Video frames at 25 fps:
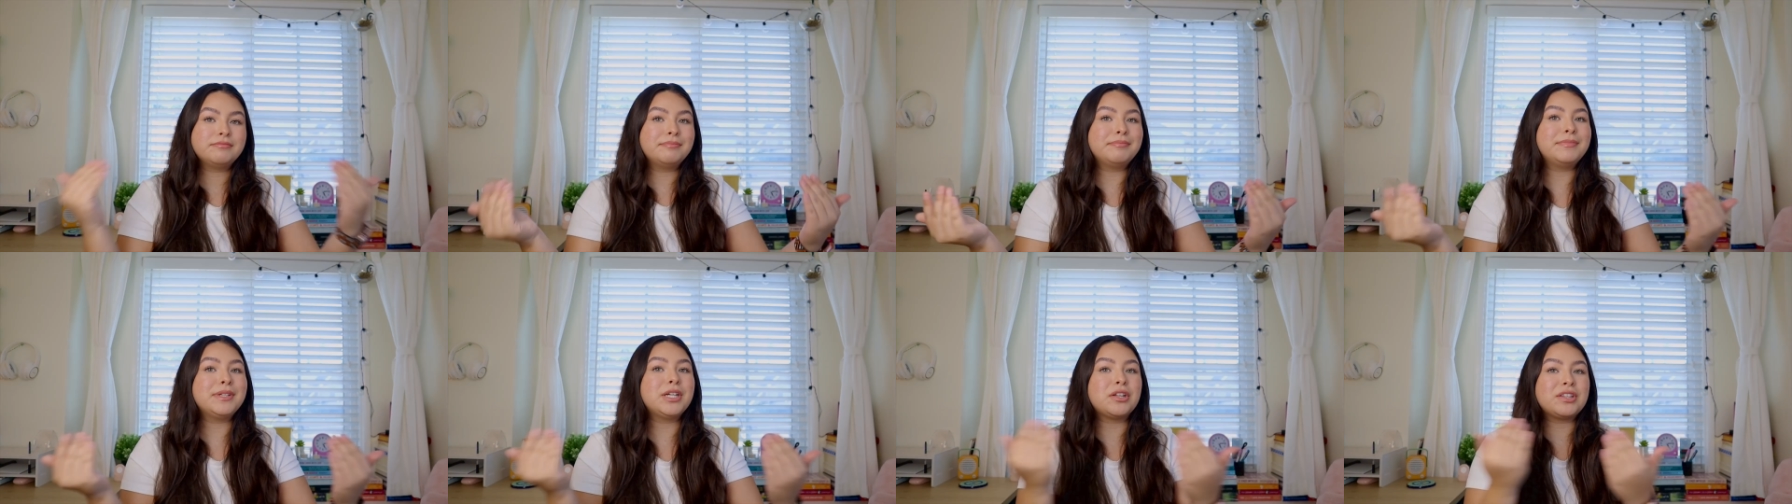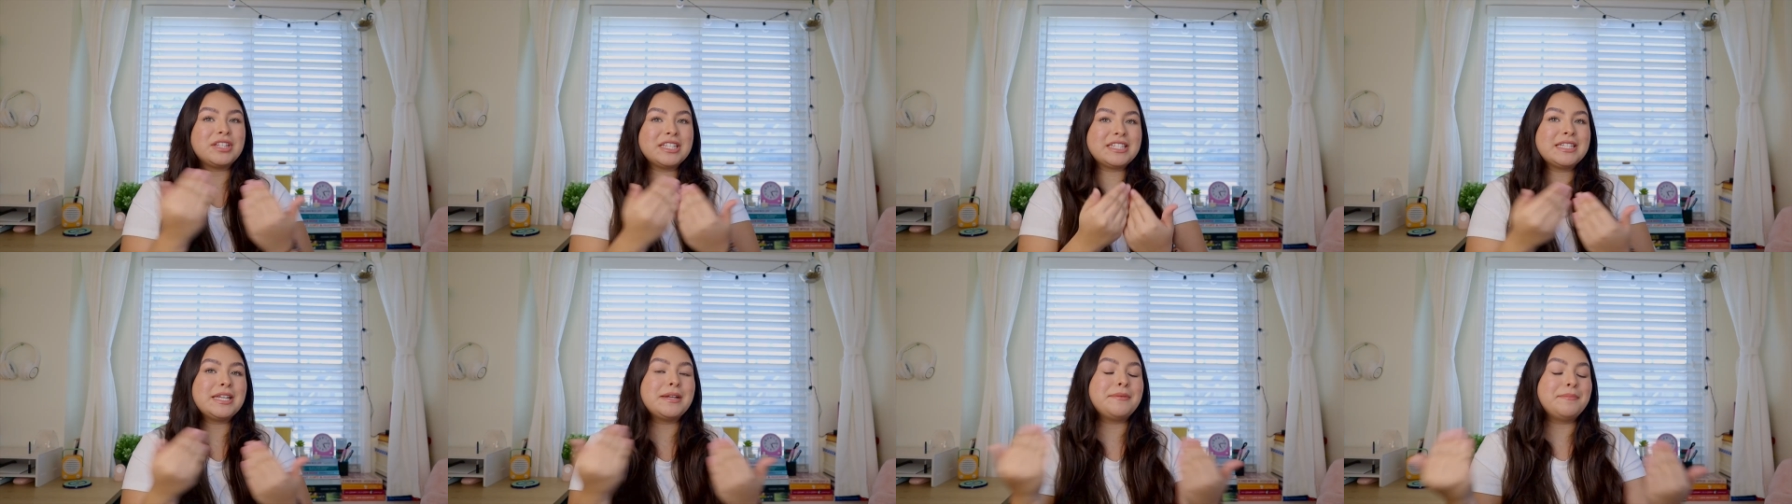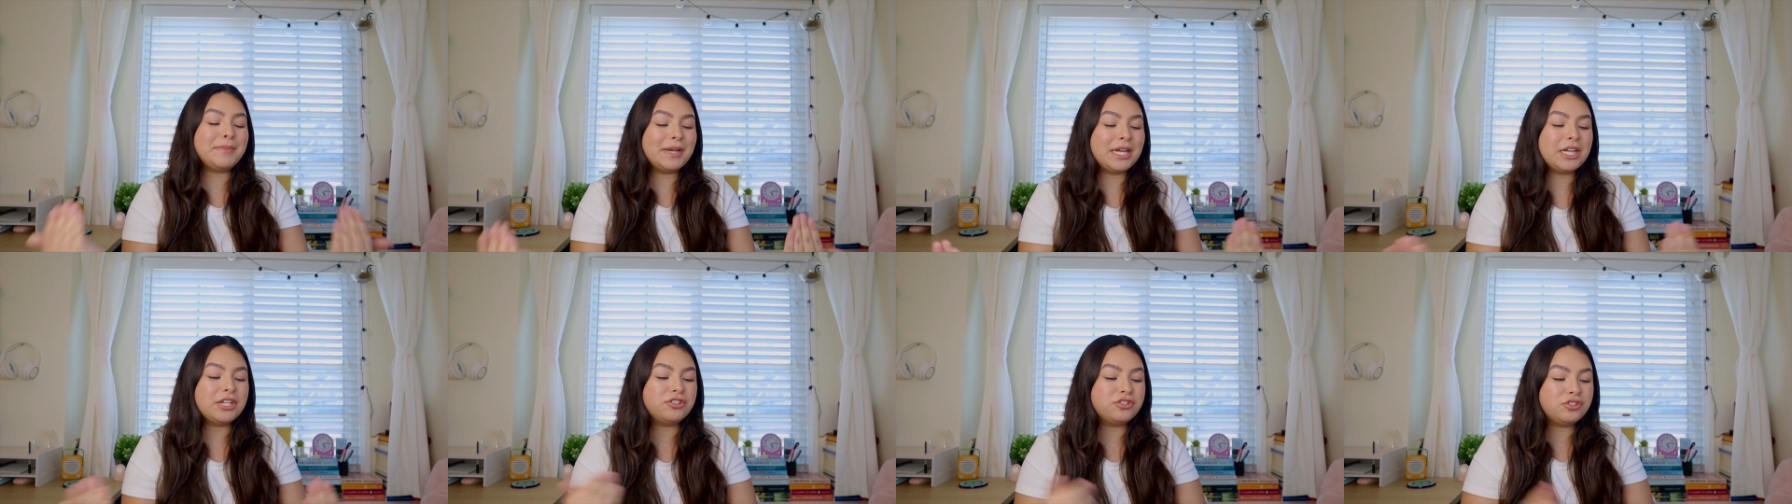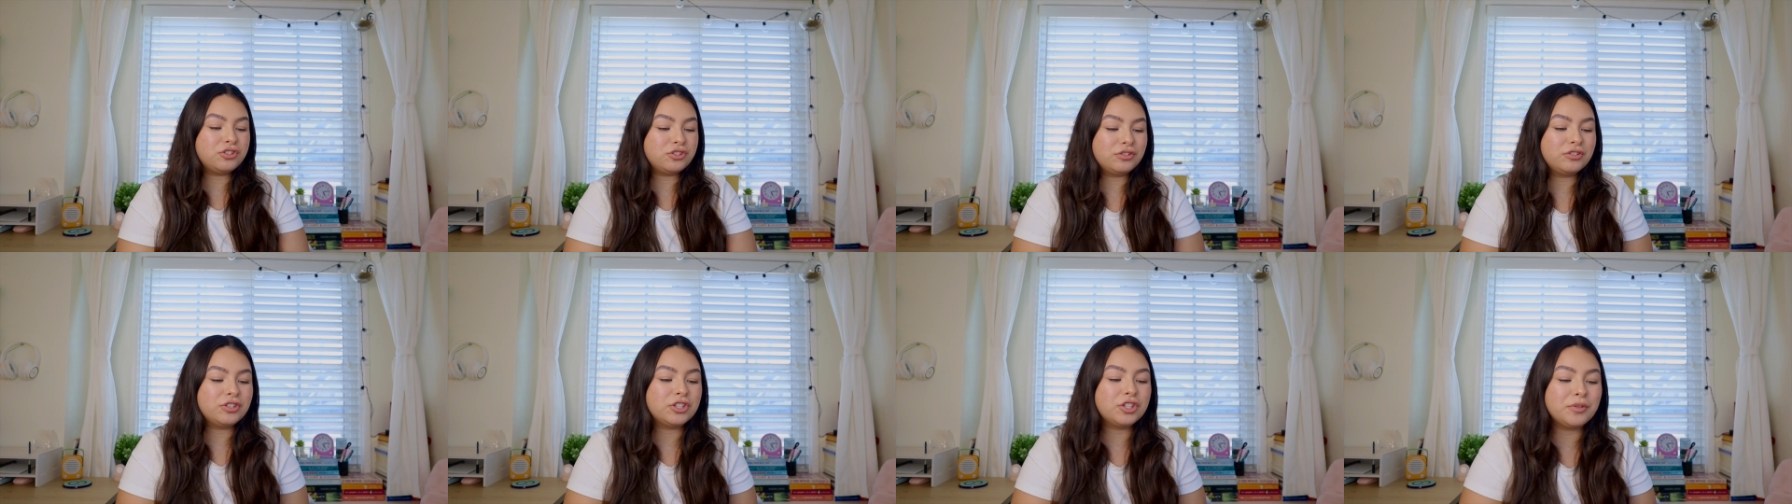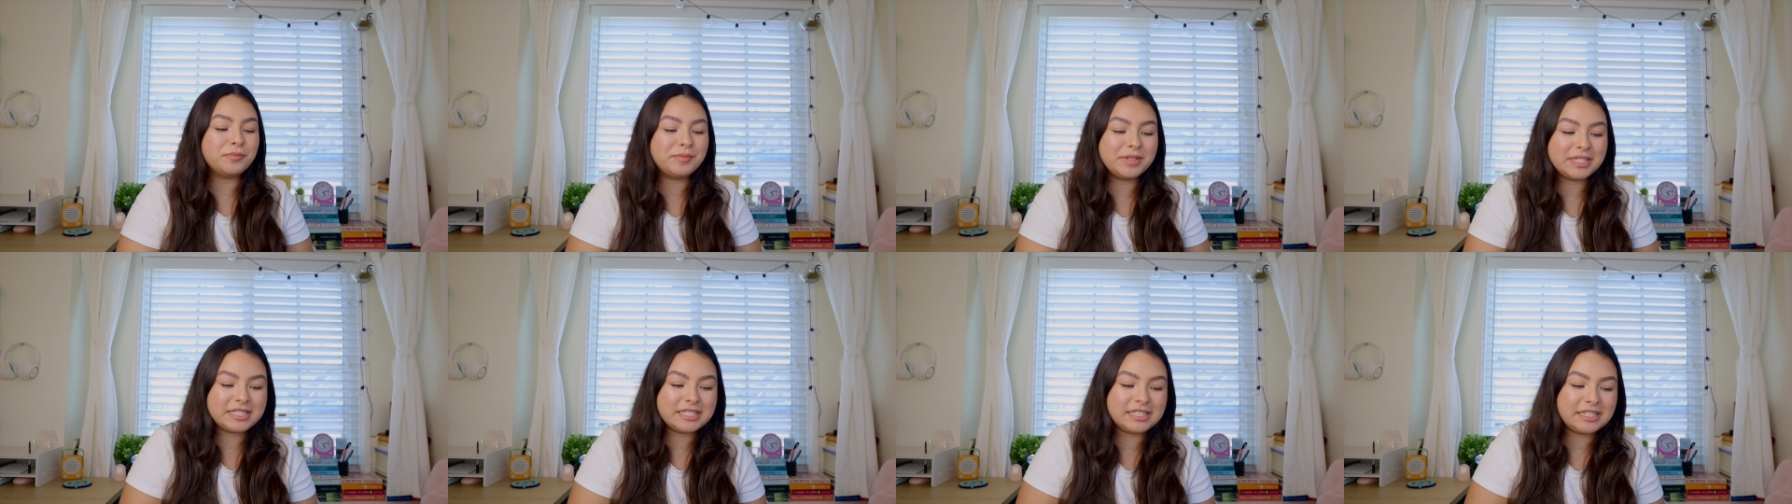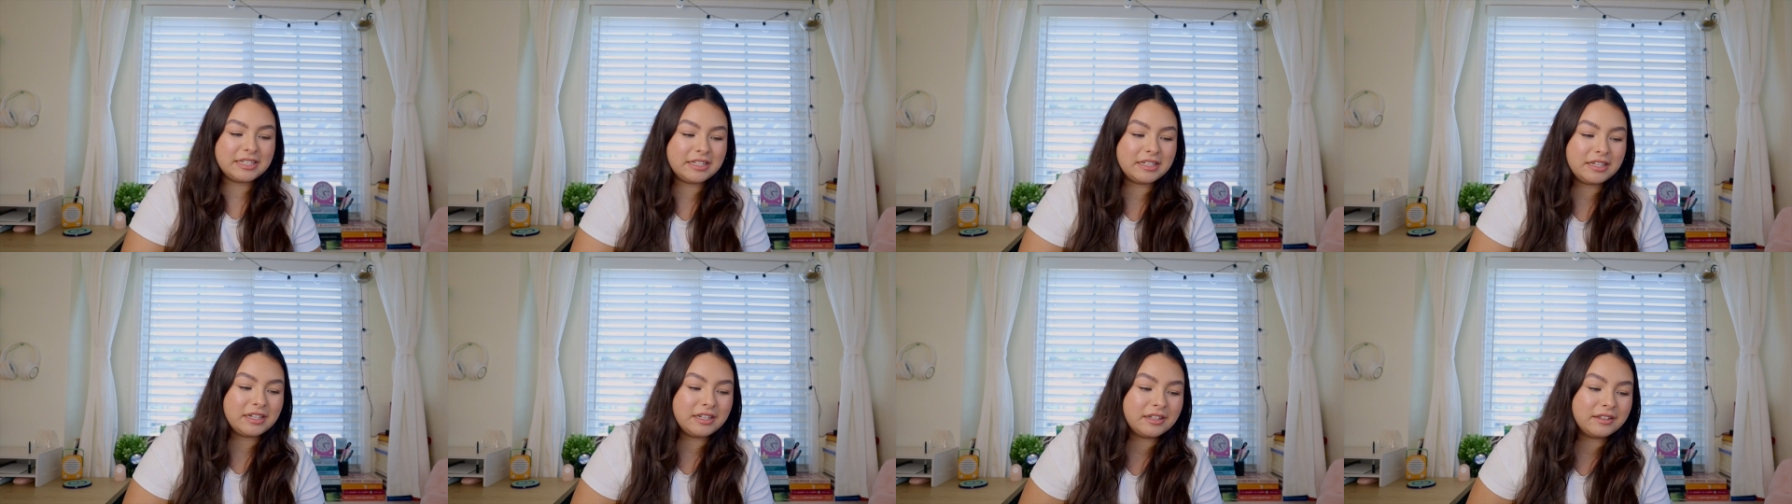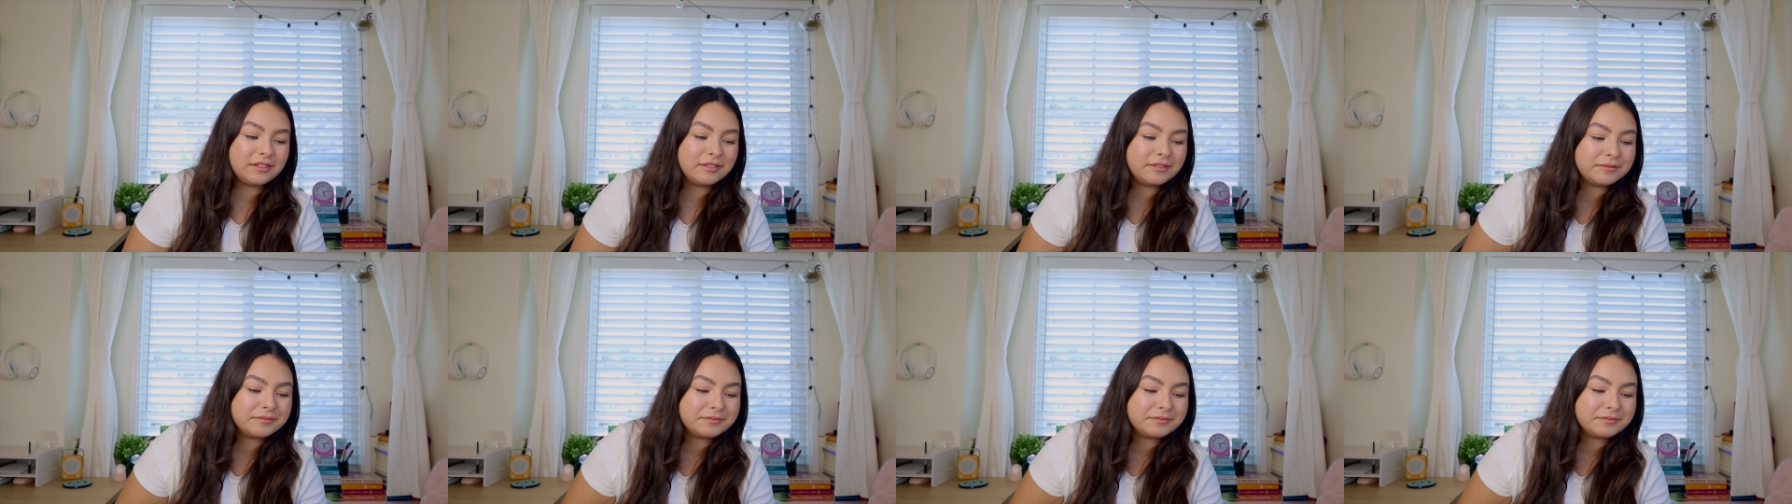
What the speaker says: be on the same page. They'll be syncing.